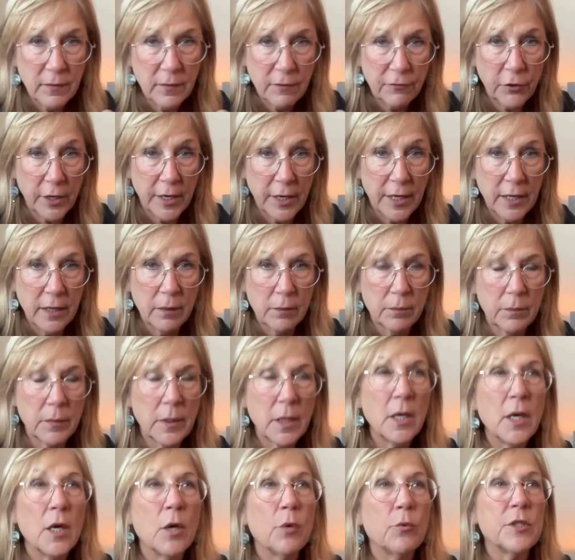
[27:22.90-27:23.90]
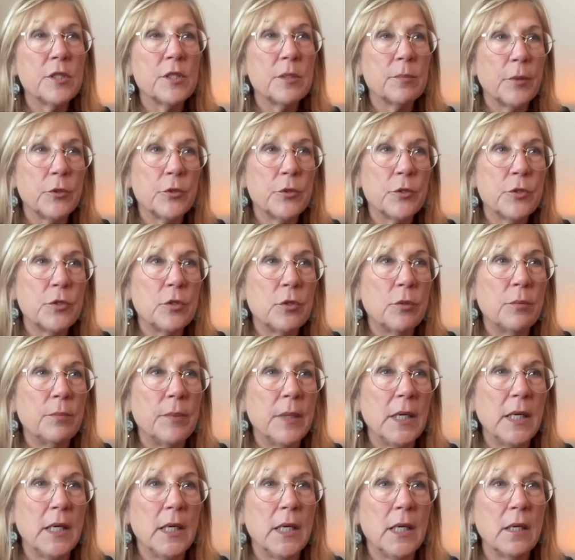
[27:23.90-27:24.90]
for him was supposed to
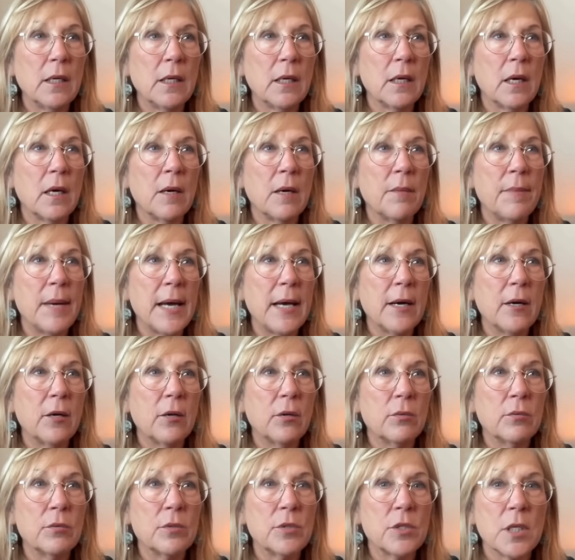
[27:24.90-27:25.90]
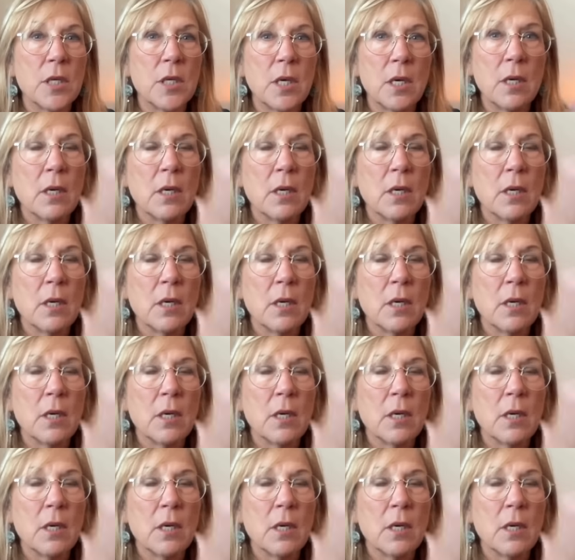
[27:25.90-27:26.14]
be about